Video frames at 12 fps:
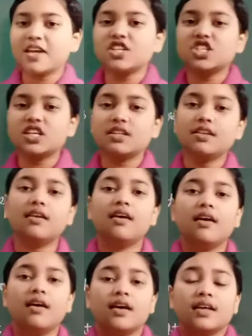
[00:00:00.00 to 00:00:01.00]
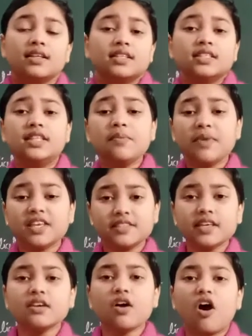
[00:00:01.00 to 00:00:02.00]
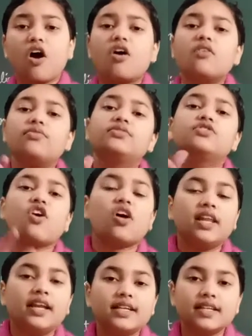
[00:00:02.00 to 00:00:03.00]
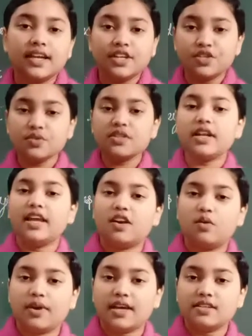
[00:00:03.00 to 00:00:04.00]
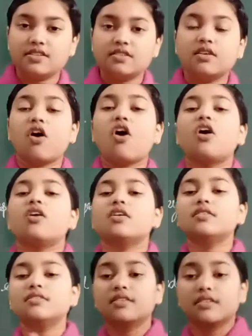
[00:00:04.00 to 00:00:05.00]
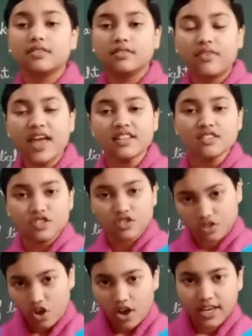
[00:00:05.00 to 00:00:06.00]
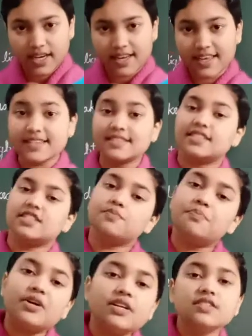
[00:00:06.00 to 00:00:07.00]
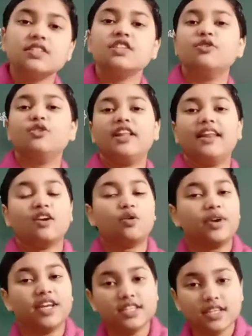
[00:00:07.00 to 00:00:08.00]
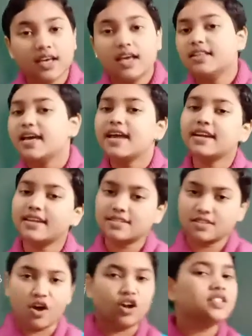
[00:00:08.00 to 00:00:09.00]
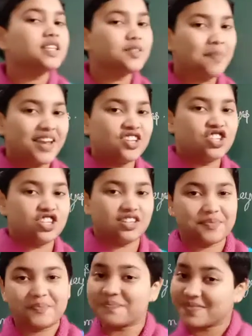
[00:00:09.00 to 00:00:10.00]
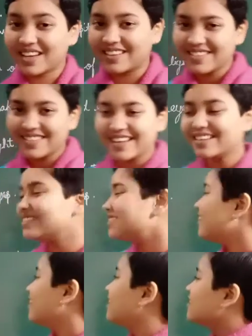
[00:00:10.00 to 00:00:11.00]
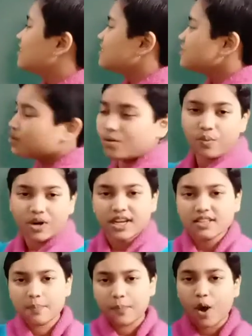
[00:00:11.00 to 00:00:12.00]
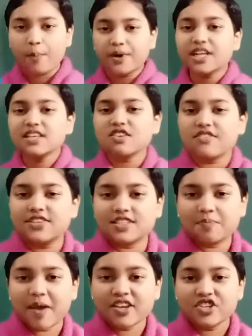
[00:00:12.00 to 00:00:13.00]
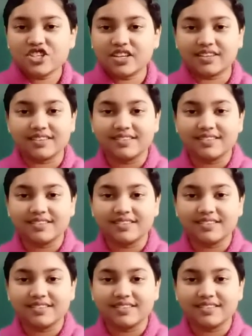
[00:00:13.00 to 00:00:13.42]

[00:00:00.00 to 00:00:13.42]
suspension, the mixing of solid into the liquid, or when solid is dispersed into the liquid, then it is called suspension. Understand? So what are the properties of suspension?